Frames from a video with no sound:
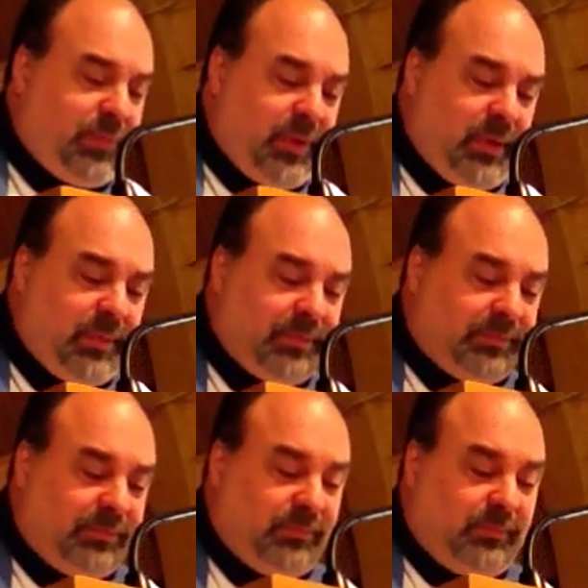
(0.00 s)

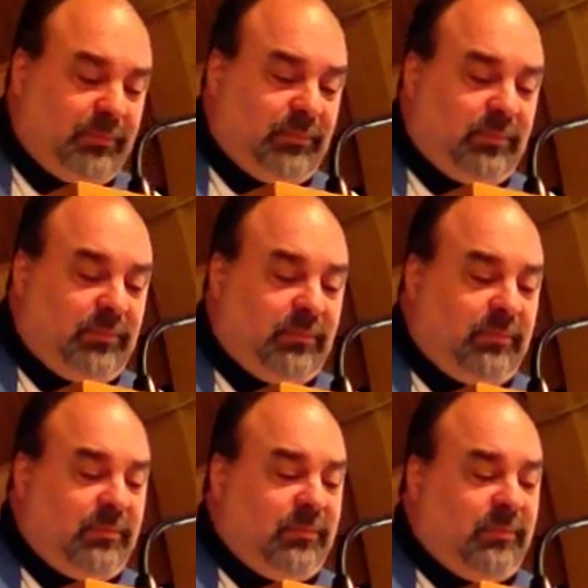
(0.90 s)

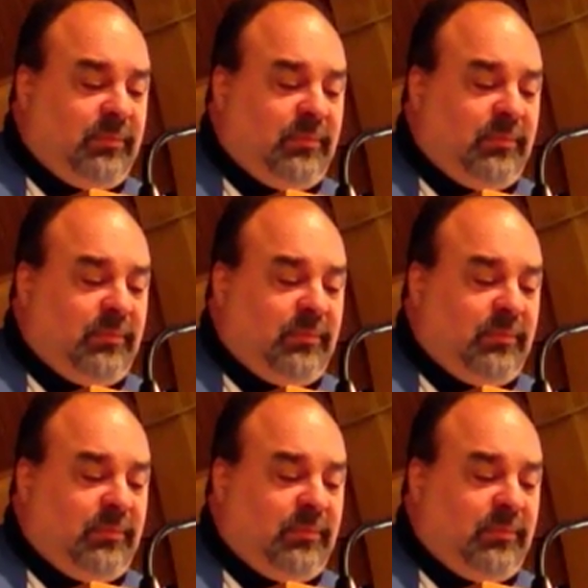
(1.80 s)
(silence)